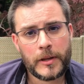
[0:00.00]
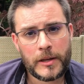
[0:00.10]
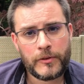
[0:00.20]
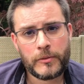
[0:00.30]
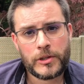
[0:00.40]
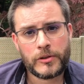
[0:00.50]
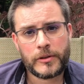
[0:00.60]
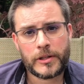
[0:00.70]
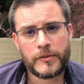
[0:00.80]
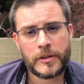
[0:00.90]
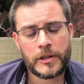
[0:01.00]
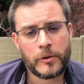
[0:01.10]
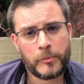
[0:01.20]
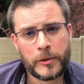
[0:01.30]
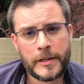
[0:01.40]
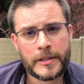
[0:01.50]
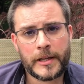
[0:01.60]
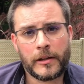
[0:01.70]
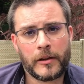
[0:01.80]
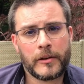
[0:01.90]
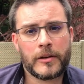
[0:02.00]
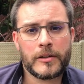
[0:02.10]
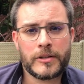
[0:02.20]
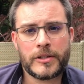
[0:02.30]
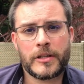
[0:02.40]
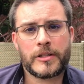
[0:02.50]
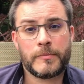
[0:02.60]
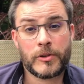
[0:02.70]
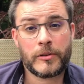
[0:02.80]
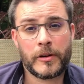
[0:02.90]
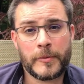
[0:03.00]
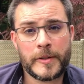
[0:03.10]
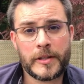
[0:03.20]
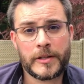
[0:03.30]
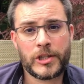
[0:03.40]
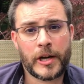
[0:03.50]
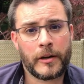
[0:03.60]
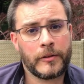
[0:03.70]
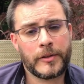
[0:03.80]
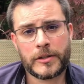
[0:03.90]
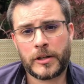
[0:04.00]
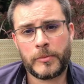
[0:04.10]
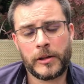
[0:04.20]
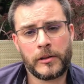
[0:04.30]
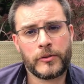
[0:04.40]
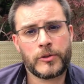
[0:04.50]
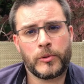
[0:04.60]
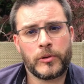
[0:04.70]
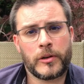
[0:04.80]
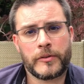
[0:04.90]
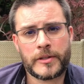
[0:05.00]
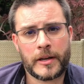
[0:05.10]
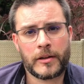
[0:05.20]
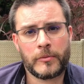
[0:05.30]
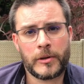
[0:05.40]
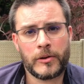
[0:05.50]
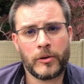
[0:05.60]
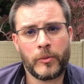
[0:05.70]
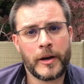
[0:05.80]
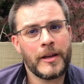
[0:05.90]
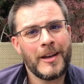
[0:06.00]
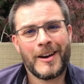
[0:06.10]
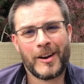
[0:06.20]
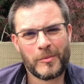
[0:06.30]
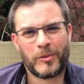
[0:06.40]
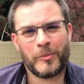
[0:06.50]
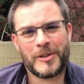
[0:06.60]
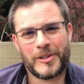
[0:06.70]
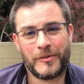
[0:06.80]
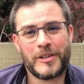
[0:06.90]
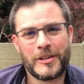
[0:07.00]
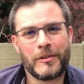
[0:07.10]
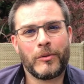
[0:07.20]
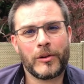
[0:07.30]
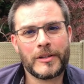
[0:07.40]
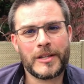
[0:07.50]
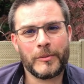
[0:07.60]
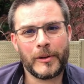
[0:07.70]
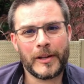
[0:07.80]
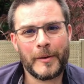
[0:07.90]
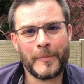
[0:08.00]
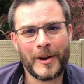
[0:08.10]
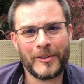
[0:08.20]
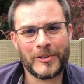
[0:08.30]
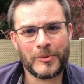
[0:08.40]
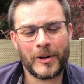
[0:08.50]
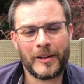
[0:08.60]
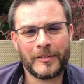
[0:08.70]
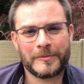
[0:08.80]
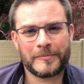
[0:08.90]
If you enjoyed this video, please hit like and consider subscribing to the channel. There's going to be lots more content coming your way, and I promise the video quality will get better as well.